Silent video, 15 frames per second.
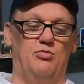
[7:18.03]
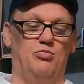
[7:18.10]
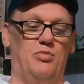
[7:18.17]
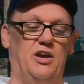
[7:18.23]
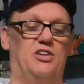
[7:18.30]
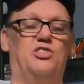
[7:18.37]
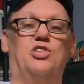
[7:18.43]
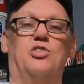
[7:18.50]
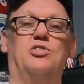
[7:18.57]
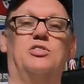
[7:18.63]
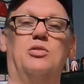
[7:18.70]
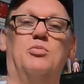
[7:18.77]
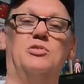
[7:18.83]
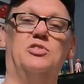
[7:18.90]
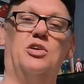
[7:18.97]
Make sure
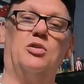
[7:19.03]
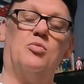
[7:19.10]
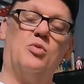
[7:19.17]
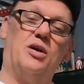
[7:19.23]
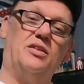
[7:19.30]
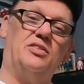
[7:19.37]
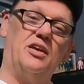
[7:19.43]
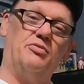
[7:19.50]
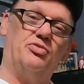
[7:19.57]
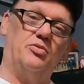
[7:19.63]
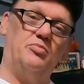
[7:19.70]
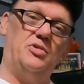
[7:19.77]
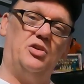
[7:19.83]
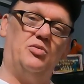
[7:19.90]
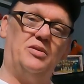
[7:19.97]
someone's going to want that
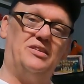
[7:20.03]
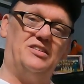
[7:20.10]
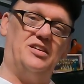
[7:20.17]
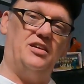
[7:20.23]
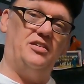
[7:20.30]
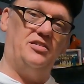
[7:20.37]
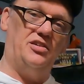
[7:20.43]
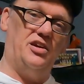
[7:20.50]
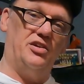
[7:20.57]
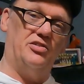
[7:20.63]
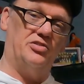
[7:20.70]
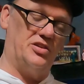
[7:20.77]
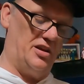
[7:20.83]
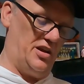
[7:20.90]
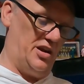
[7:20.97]
from you in 10
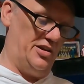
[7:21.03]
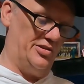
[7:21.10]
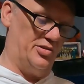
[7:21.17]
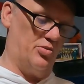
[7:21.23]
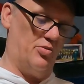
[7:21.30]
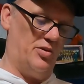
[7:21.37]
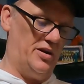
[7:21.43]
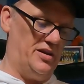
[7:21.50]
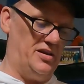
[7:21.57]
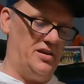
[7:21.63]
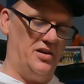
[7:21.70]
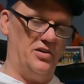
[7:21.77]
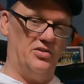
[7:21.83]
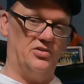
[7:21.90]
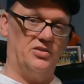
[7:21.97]
years, in 20
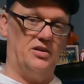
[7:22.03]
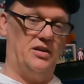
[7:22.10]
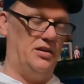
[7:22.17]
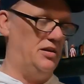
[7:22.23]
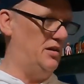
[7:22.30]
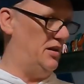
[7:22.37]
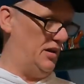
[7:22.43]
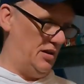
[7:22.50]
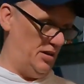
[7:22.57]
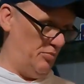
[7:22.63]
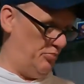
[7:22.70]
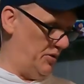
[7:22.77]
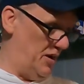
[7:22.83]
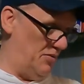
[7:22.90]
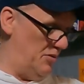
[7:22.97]
years. The
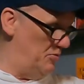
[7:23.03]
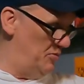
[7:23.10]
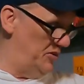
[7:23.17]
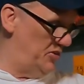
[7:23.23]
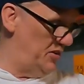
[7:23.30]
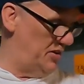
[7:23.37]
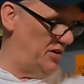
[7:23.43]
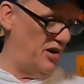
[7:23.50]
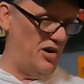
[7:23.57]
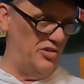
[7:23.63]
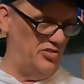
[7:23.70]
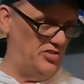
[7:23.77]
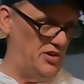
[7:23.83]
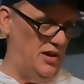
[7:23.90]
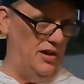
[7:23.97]
problem with the
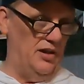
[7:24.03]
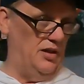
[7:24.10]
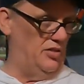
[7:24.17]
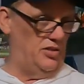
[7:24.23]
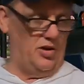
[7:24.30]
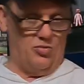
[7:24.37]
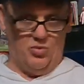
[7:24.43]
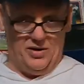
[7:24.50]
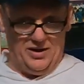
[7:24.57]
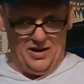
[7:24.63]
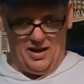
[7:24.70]
cards that we